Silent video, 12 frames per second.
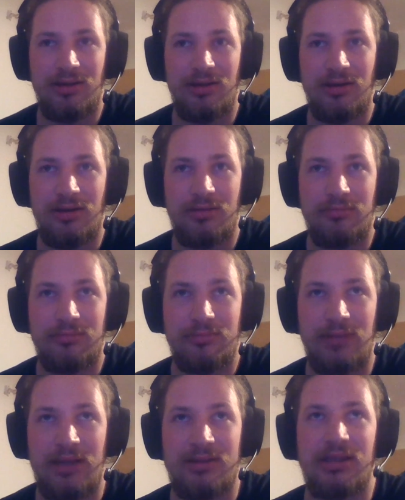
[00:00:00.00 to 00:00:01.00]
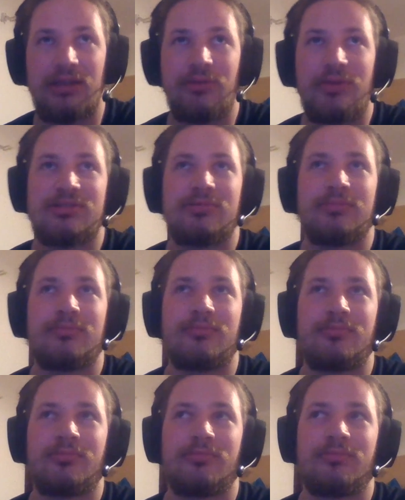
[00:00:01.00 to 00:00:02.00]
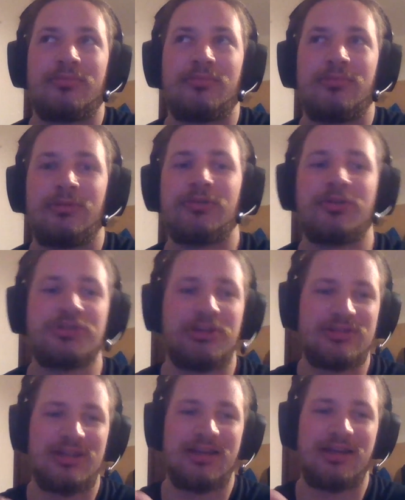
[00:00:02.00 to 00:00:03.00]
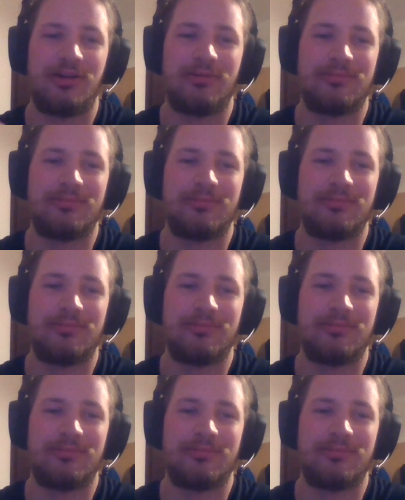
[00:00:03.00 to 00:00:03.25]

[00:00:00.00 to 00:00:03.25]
I think there was, of course, there was like